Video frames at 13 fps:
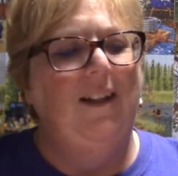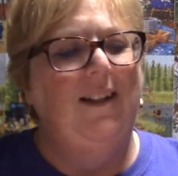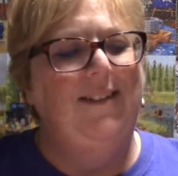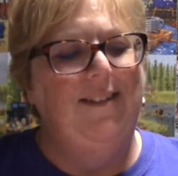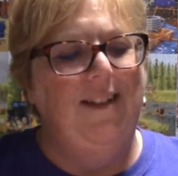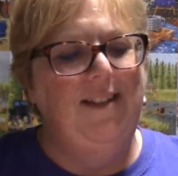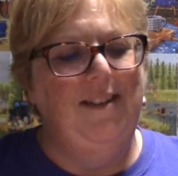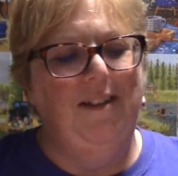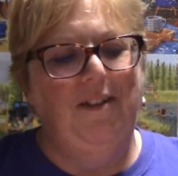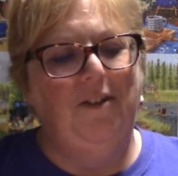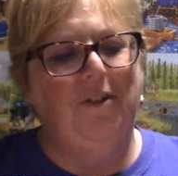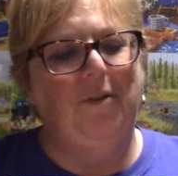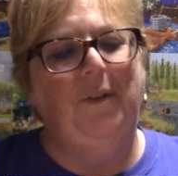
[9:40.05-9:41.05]
it's a nice
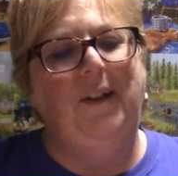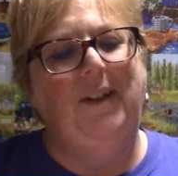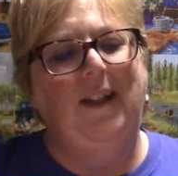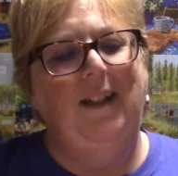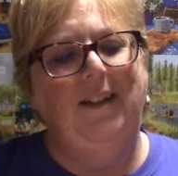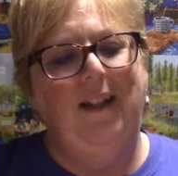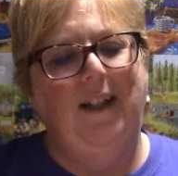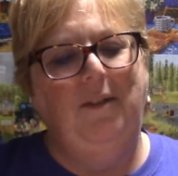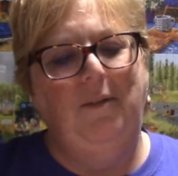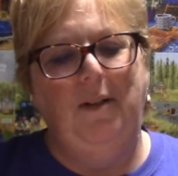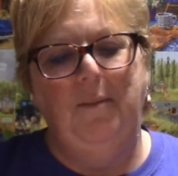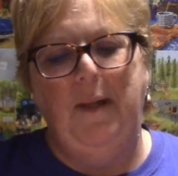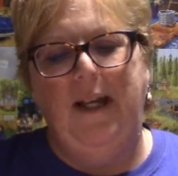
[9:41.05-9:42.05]
little treat at night
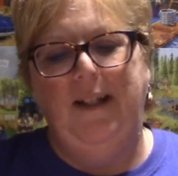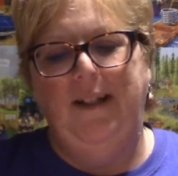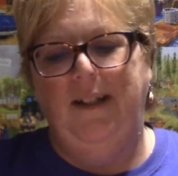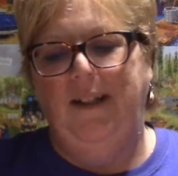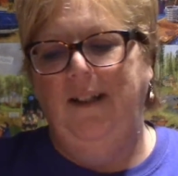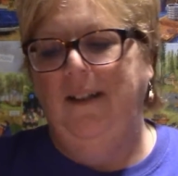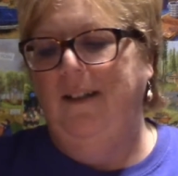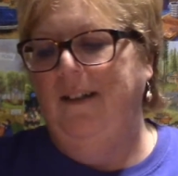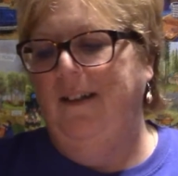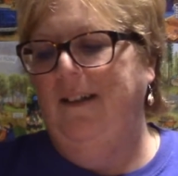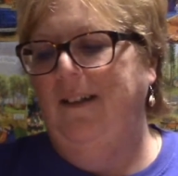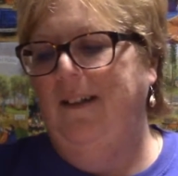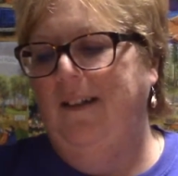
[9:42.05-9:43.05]
when I'm editing
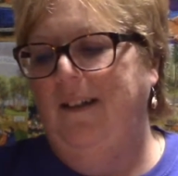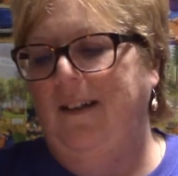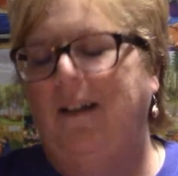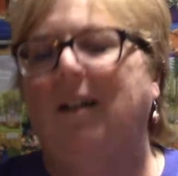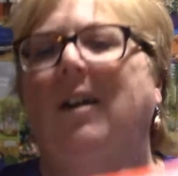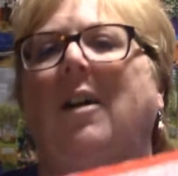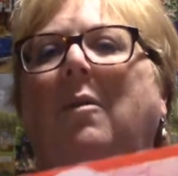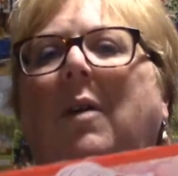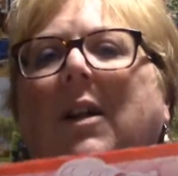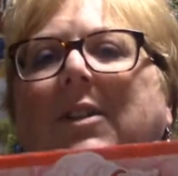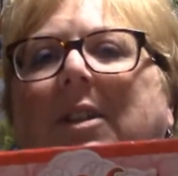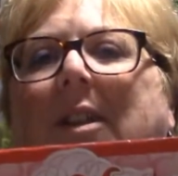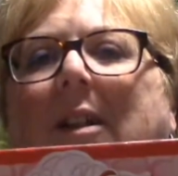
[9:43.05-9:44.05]
or
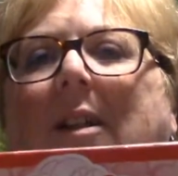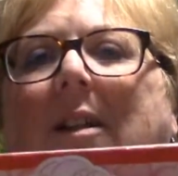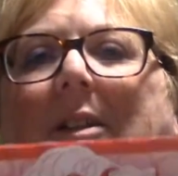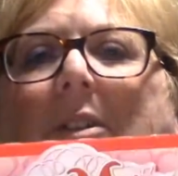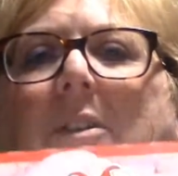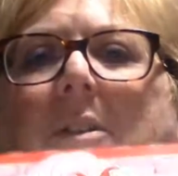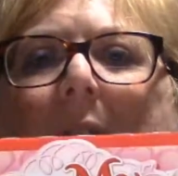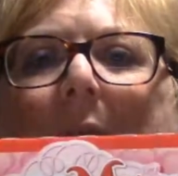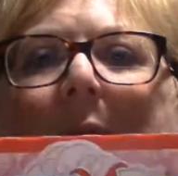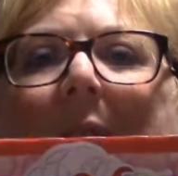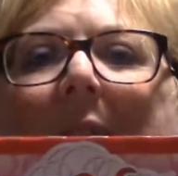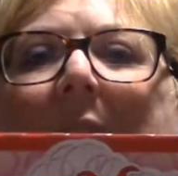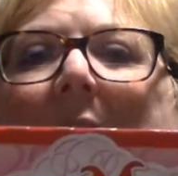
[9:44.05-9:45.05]
watching a YouTube
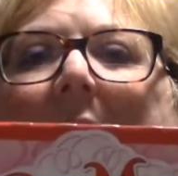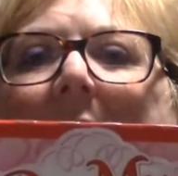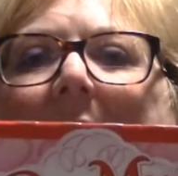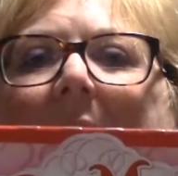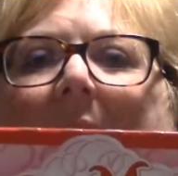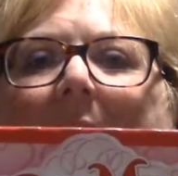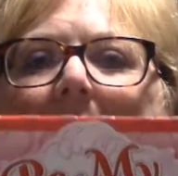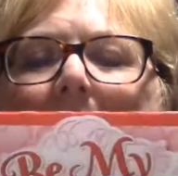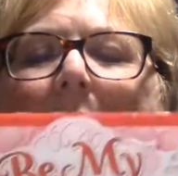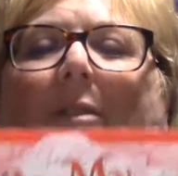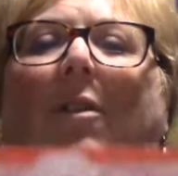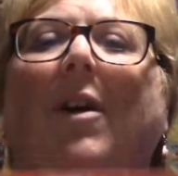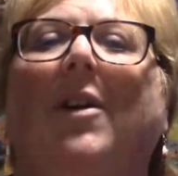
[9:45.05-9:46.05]
video
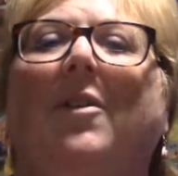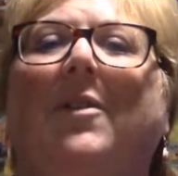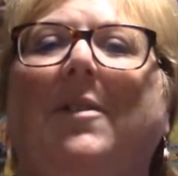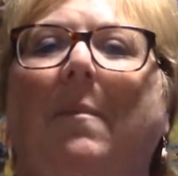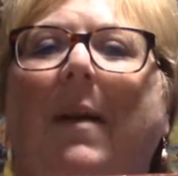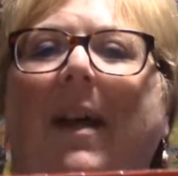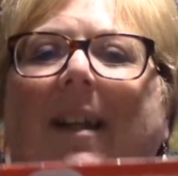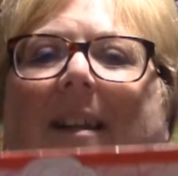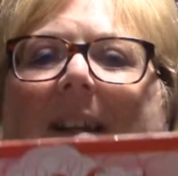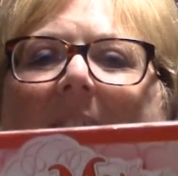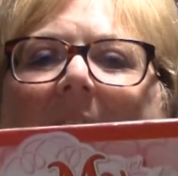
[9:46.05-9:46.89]
before I go to bed.